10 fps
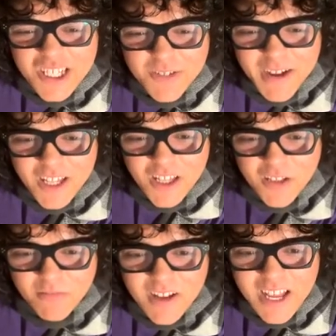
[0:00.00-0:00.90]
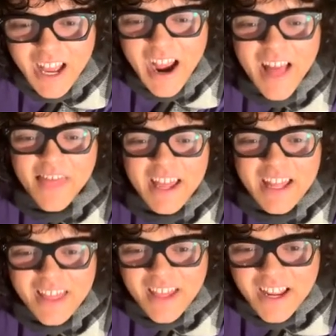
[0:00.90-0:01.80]
about them, and they
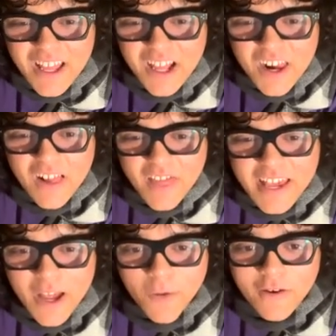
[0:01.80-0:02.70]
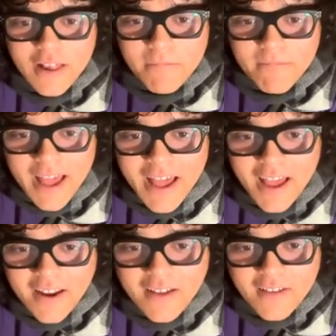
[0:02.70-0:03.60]
they they get really
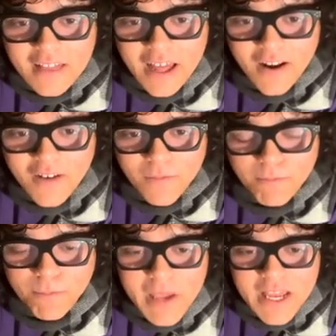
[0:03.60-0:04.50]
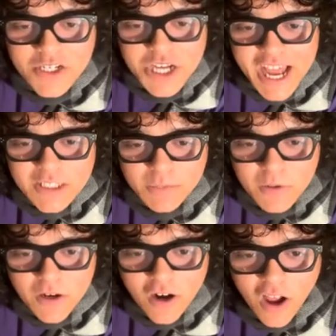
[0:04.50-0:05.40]
mad that me and
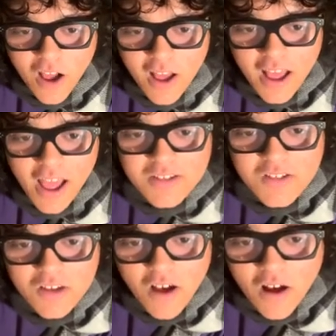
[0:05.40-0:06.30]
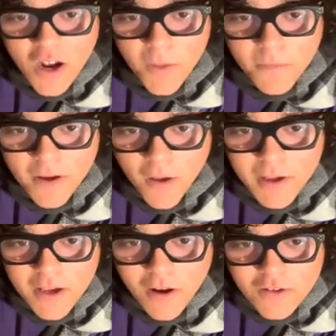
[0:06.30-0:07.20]
Jasper, as young and
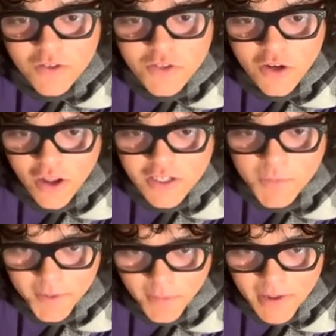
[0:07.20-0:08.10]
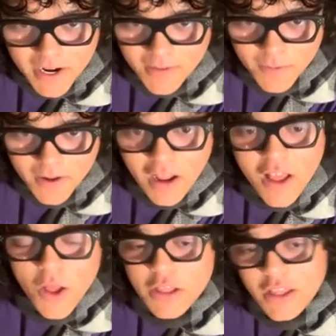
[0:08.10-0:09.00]
up-and-coming cartoonists, are not experimenting, but
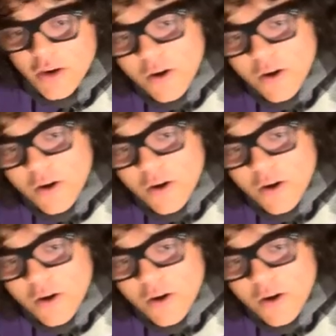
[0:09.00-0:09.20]
they don't